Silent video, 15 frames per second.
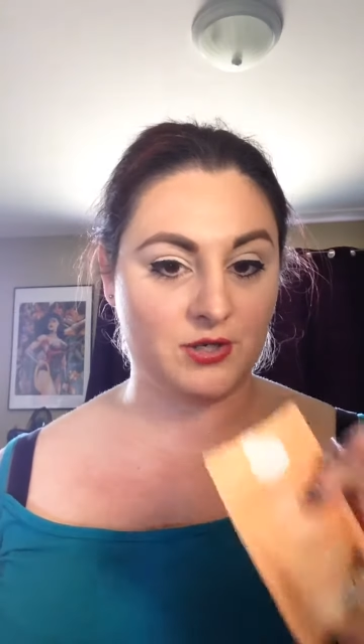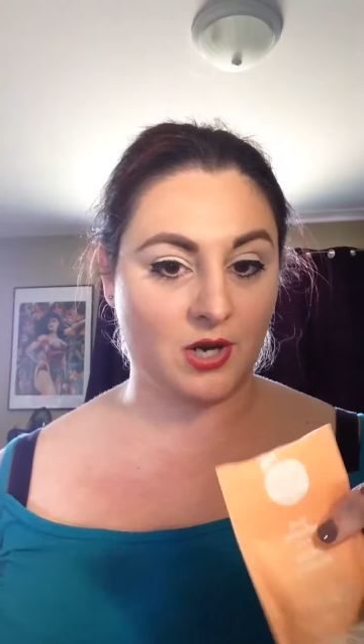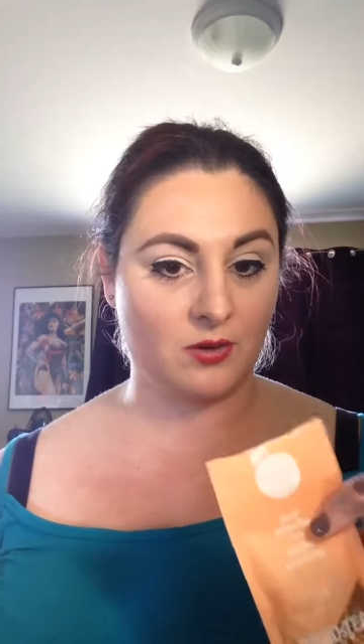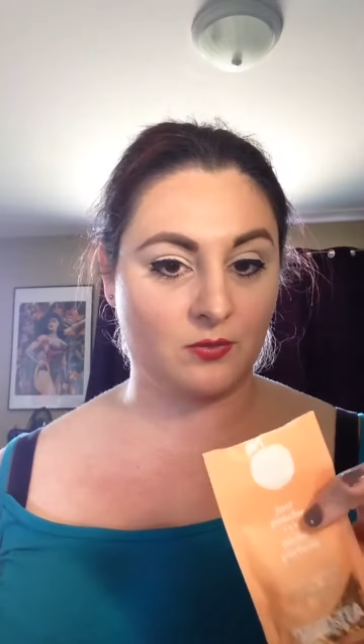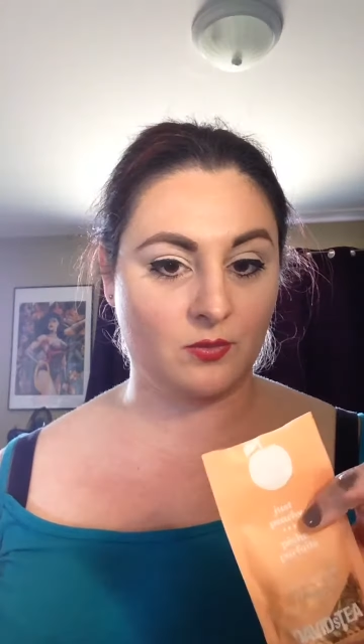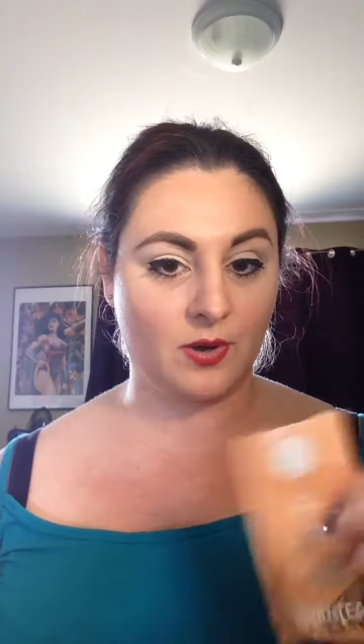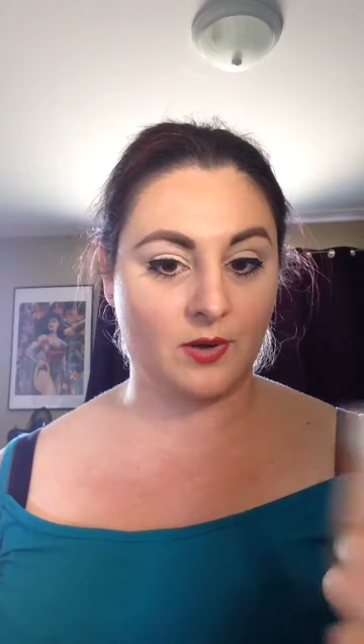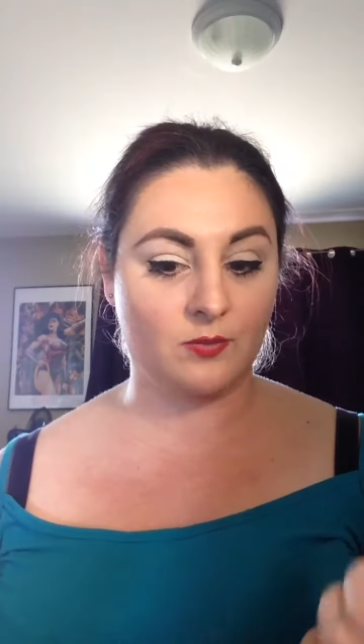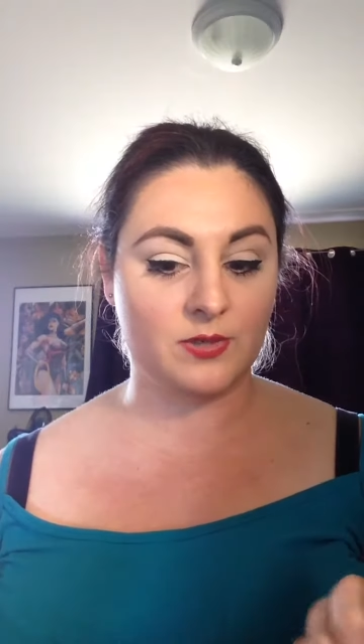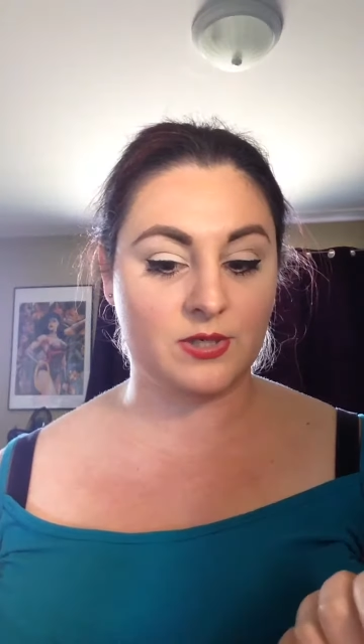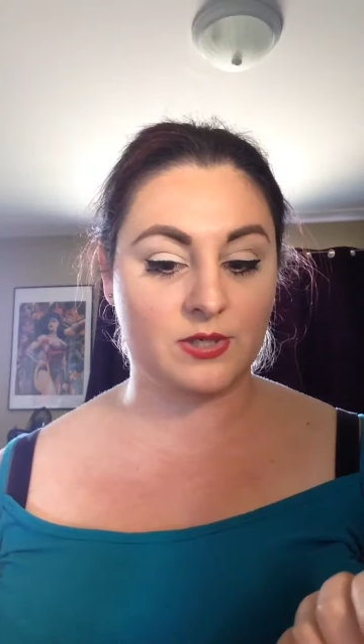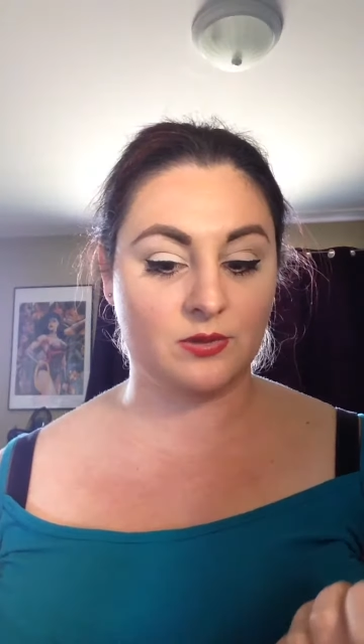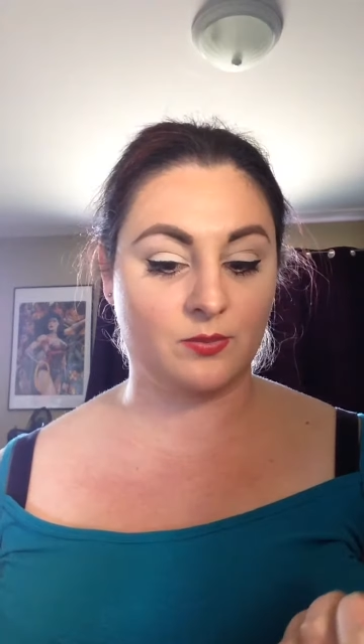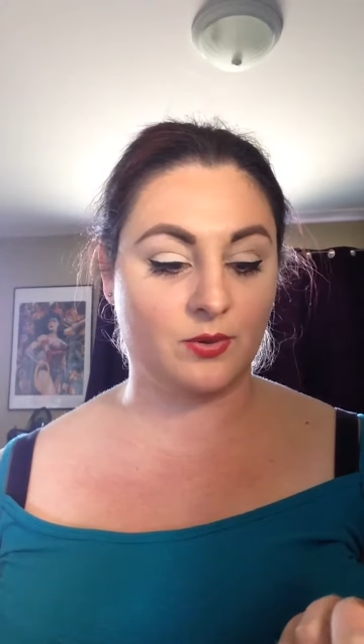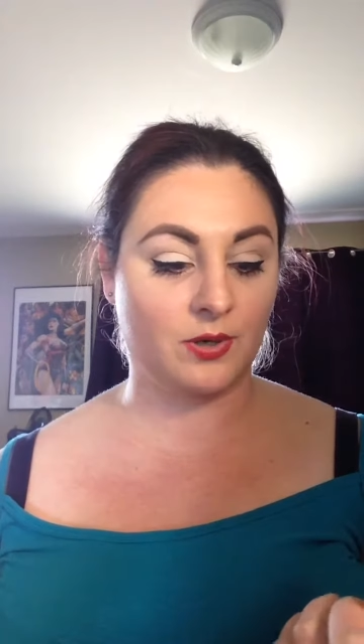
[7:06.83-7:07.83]
it when it was
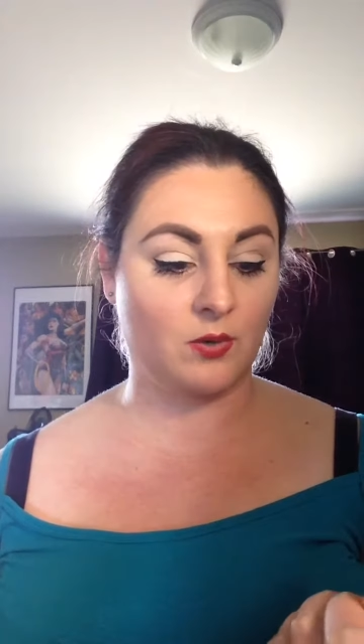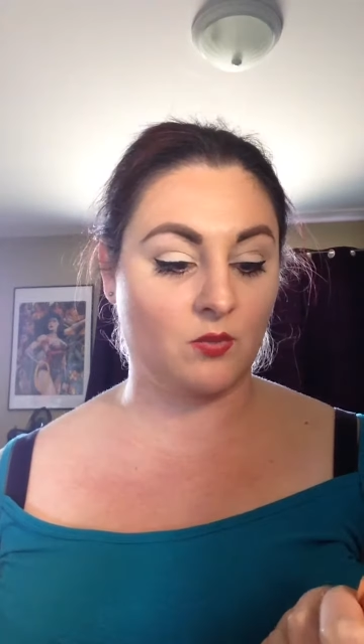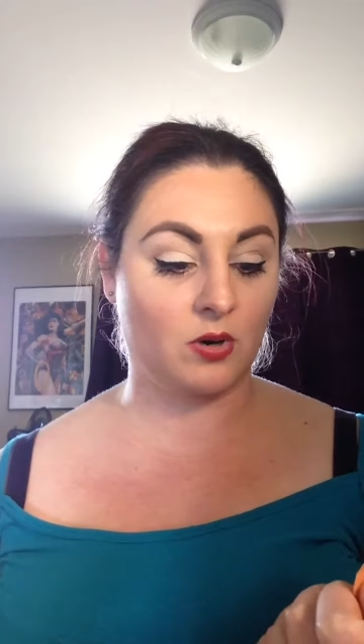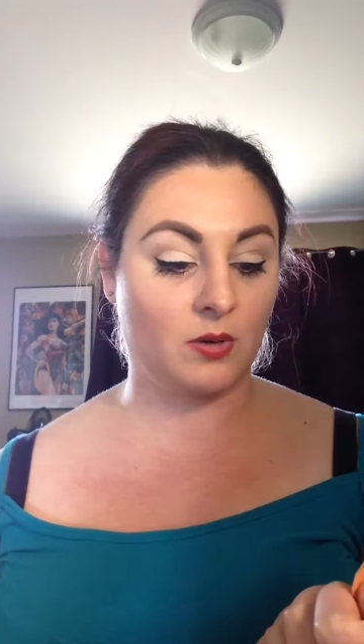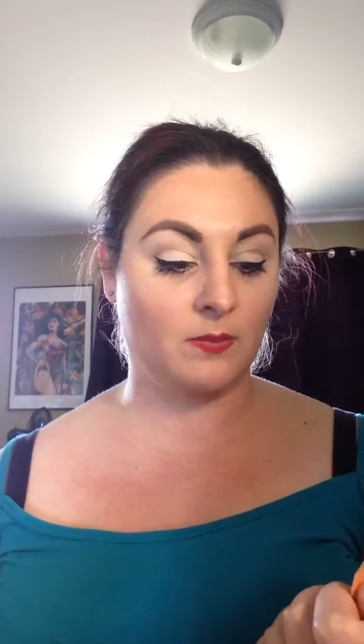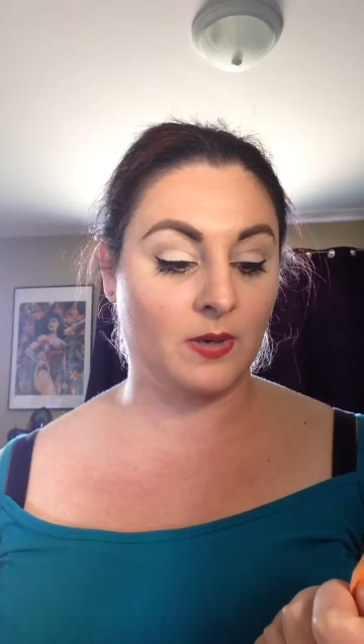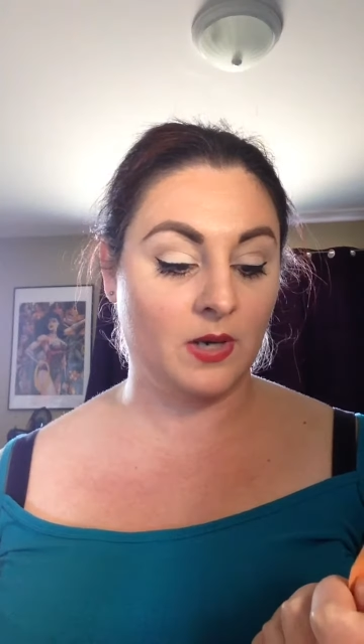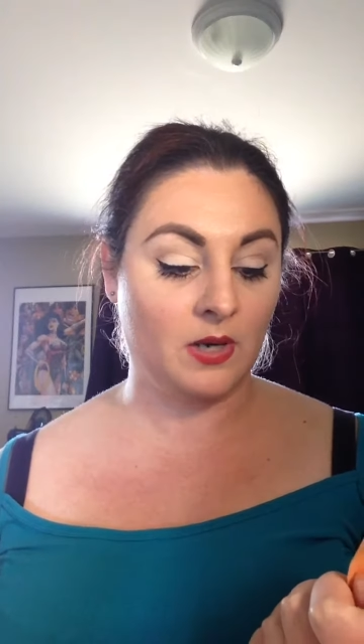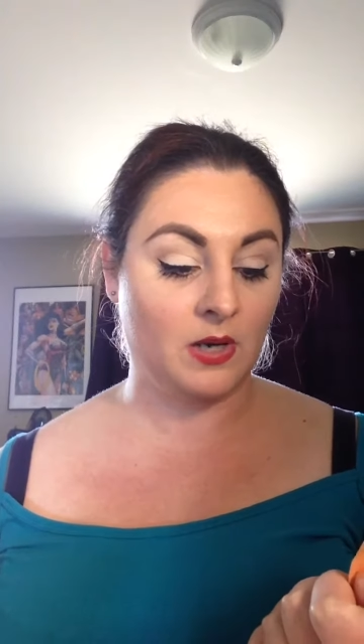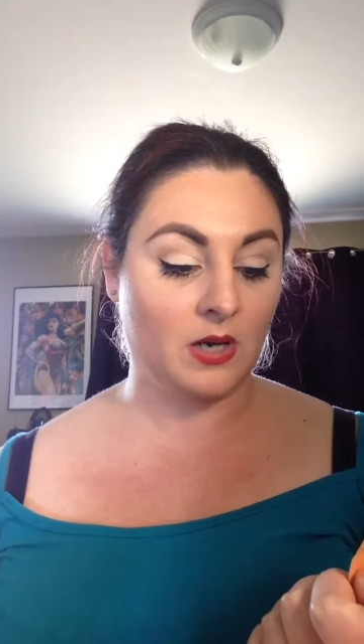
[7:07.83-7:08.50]
still pretty warm.